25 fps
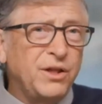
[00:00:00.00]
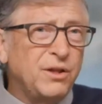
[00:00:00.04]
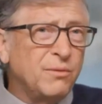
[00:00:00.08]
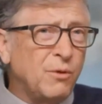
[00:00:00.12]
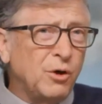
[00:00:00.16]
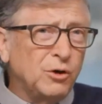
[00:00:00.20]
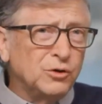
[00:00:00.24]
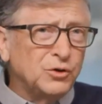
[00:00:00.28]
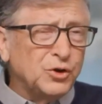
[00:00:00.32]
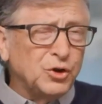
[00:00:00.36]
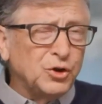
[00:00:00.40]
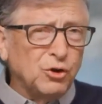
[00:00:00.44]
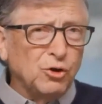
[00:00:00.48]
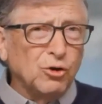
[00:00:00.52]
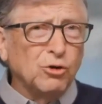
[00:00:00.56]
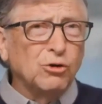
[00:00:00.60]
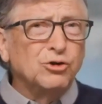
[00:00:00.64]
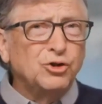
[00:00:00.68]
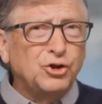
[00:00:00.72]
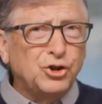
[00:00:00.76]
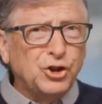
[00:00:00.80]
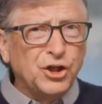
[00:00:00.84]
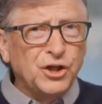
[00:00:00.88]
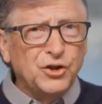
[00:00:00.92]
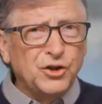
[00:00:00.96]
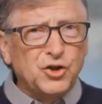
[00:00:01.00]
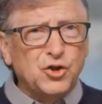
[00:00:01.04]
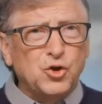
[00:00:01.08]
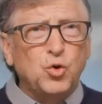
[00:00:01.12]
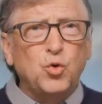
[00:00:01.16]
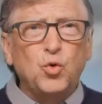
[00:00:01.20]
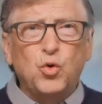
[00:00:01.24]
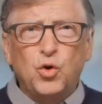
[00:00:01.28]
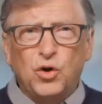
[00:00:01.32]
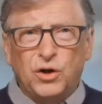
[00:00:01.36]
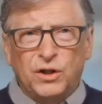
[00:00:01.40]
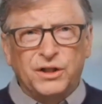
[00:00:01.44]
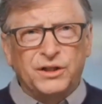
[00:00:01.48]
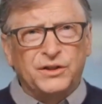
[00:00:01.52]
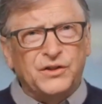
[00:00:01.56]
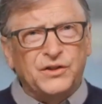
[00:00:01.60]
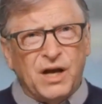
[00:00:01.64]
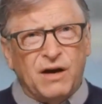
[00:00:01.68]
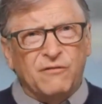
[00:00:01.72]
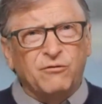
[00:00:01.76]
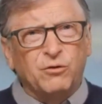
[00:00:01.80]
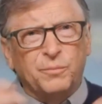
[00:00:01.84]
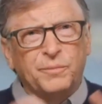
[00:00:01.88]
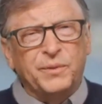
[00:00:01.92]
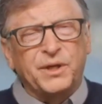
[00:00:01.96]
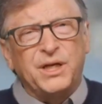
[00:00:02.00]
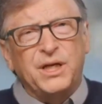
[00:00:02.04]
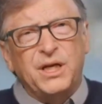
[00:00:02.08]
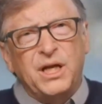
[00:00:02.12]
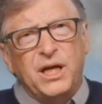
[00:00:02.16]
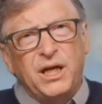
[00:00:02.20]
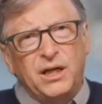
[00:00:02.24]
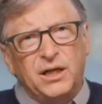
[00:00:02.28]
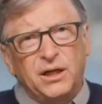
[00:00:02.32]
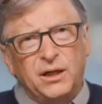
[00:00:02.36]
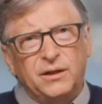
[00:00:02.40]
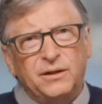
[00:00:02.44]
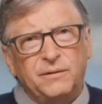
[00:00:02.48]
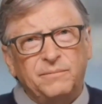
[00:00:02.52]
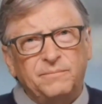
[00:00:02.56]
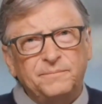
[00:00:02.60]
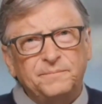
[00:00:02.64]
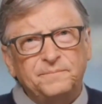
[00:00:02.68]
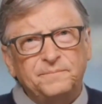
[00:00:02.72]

the most urgent tool that's ever been needed.